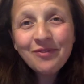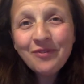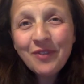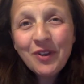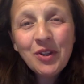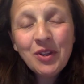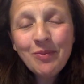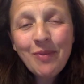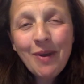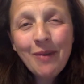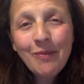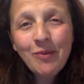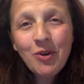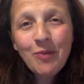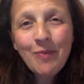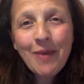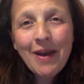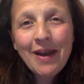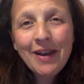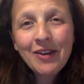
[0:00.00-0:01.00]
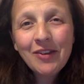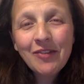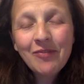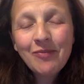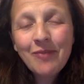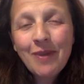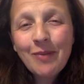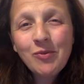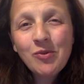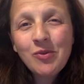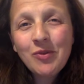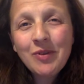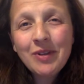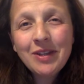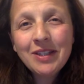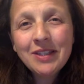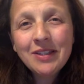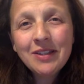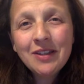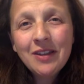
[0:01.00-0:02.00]
fill the memory bank of
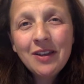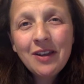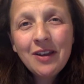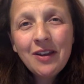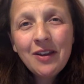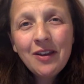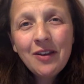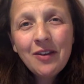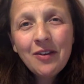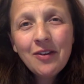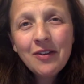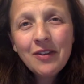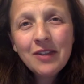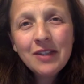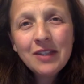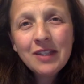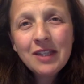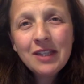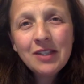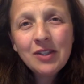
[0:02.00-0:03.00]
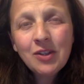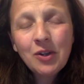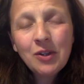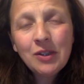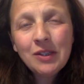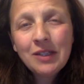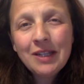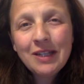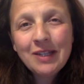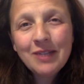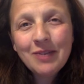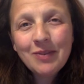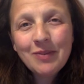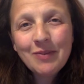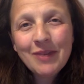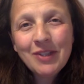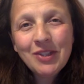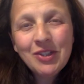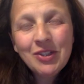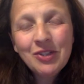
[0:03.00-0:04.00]
memories this Easter holidays with
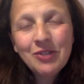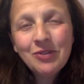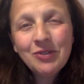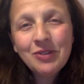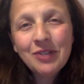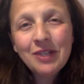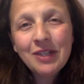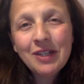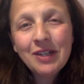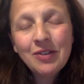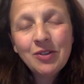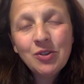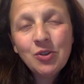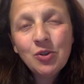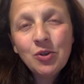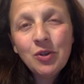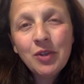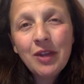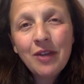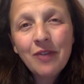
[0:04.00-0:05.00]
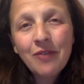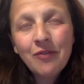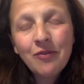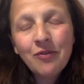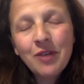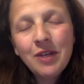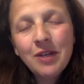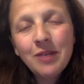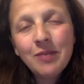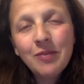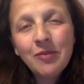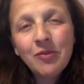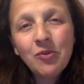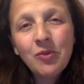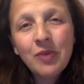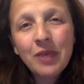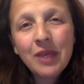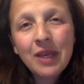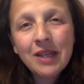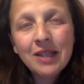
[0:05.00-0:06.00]
my children and enjoy that freedom
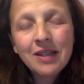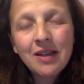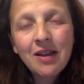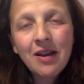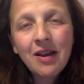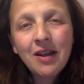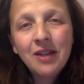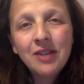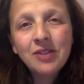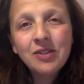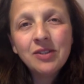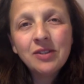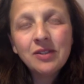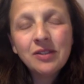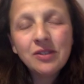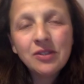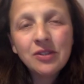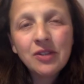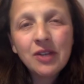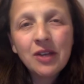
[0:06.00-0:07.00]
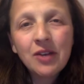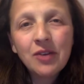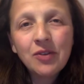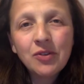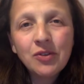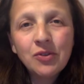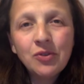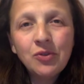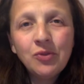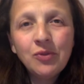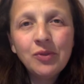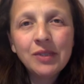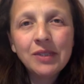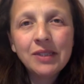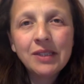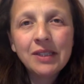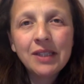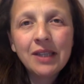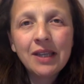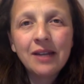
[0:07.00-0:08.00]
before we get tied to the school
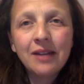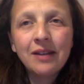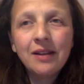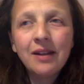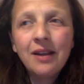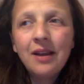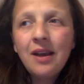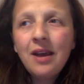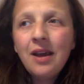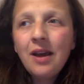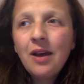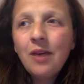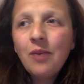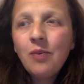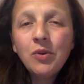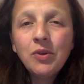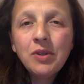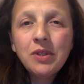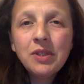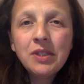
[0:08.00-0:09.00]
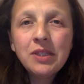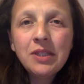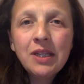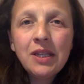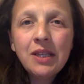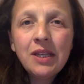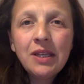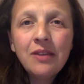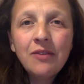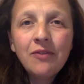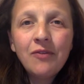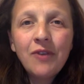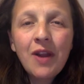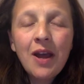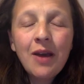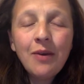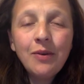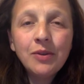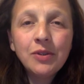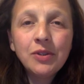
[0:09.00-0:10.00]
runs again. I want to see the
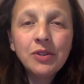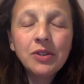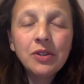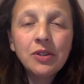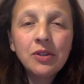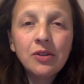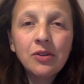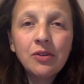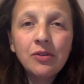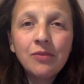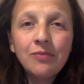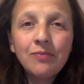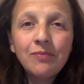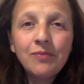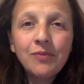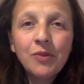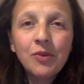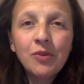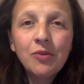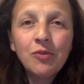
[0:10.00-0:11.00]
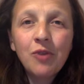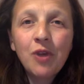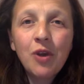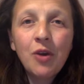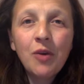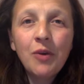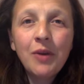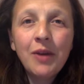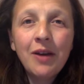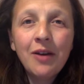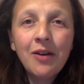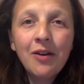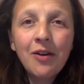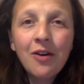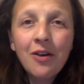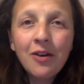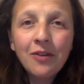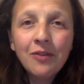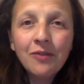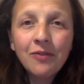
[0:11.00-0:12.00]
flowers grow in our
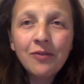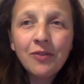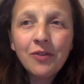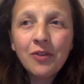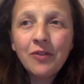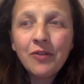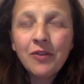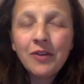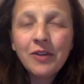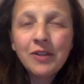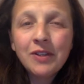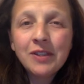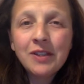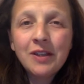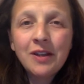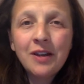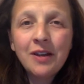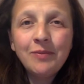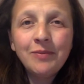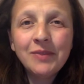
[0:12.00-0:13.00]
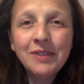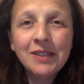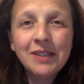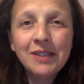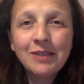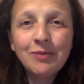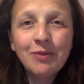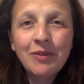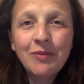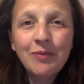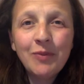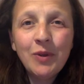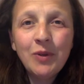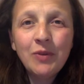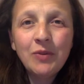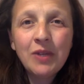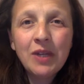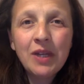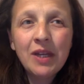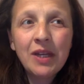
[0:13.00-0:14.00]
garden for the first time since we've
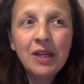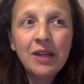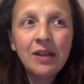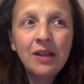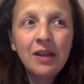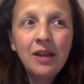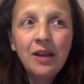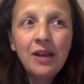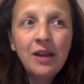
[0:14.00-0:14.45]
moved here.